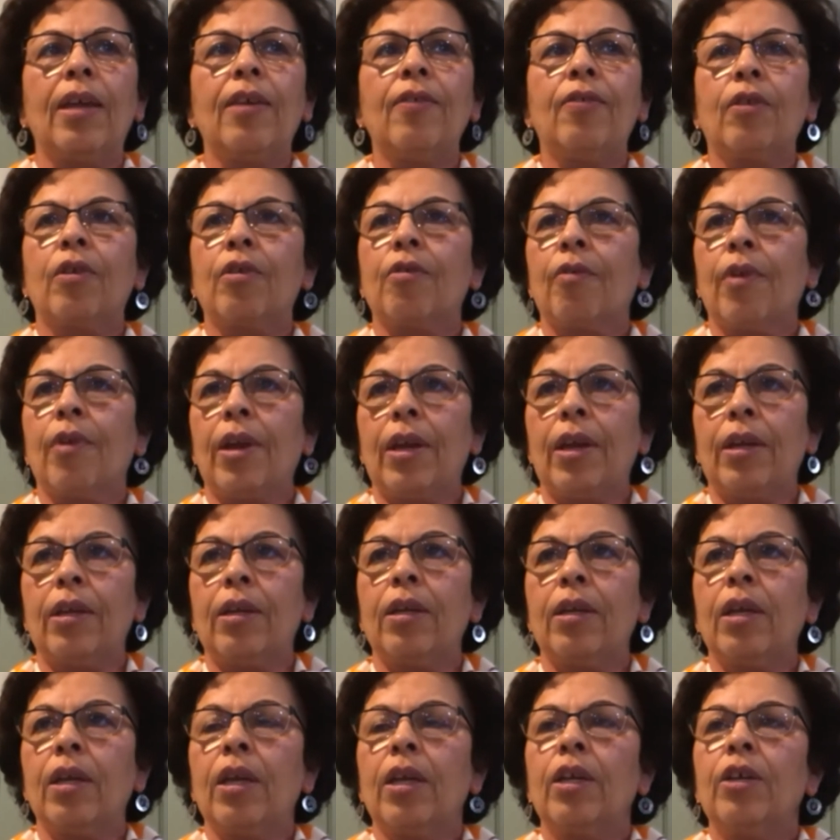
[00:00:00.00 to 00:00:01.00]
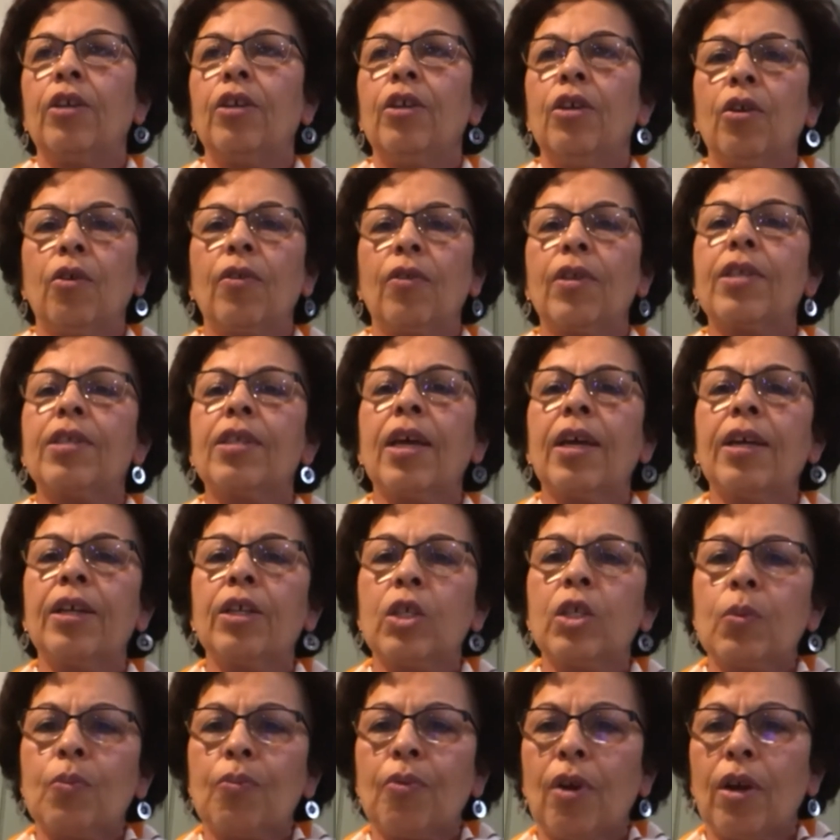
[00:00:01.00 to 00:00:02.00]
8th grade, the
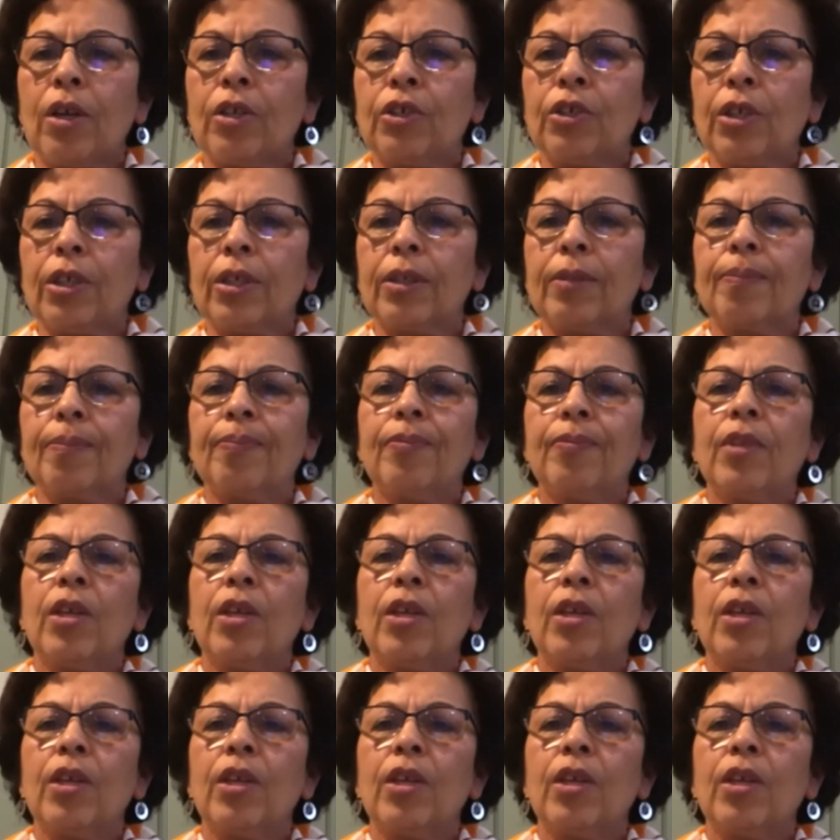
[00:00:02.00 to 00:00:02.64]
science project.